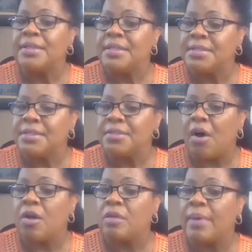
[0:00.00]
This is
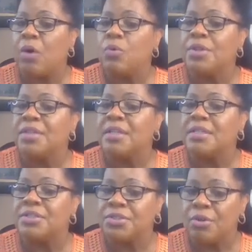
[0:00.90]
all about what the
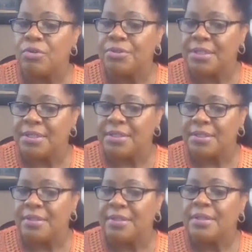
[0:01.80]

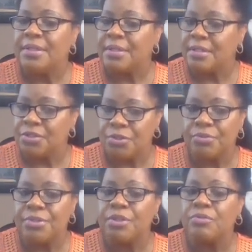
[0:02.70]
consultant, the
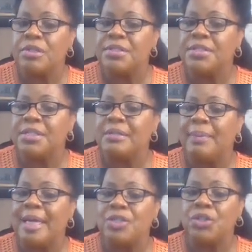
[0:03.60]
consultant agrees to see the
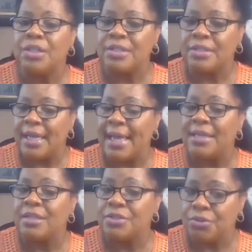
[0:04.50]
patient
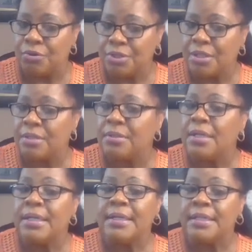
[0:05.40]
and the consultant con-
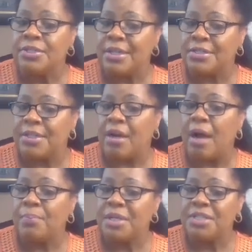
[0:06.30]
conducts a
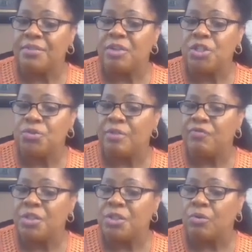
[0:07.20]
comprehensive history
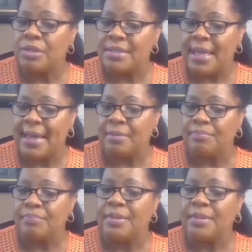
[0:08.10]
and physical exam,